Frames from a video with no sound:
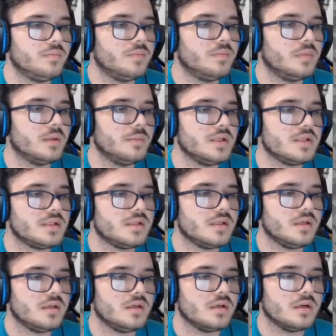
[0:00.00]
Let me
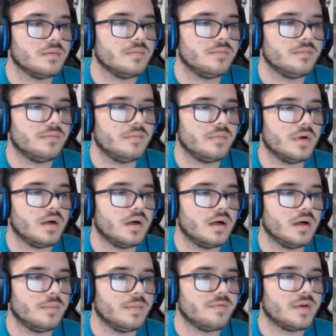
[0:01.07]
see here.
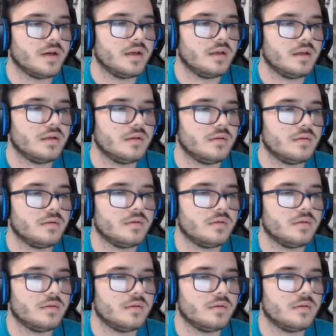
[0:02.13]
Um, if I can